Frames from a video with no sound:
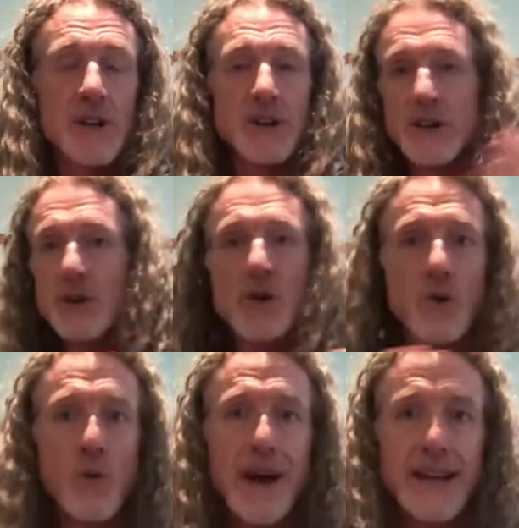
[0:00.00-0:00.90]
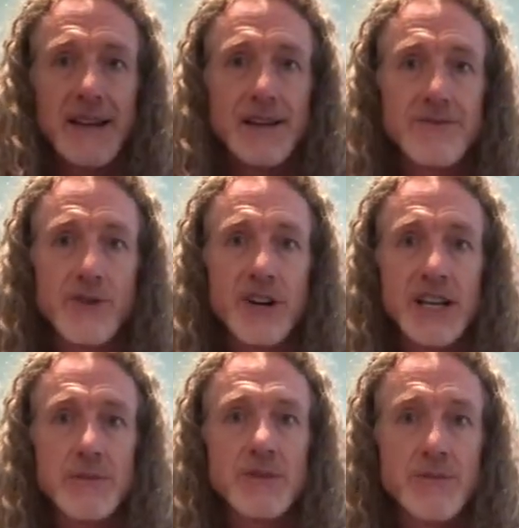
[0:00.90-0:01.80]
you don't wait and for
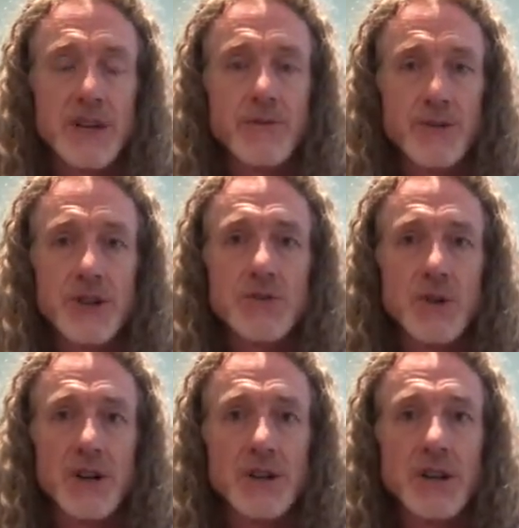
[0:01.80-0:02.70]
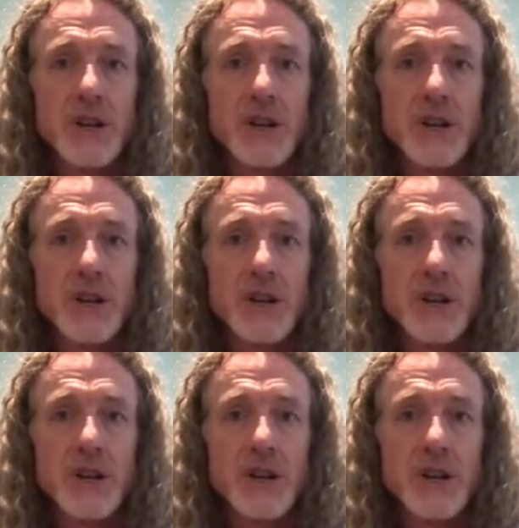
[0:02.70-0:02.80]
him to be the first one.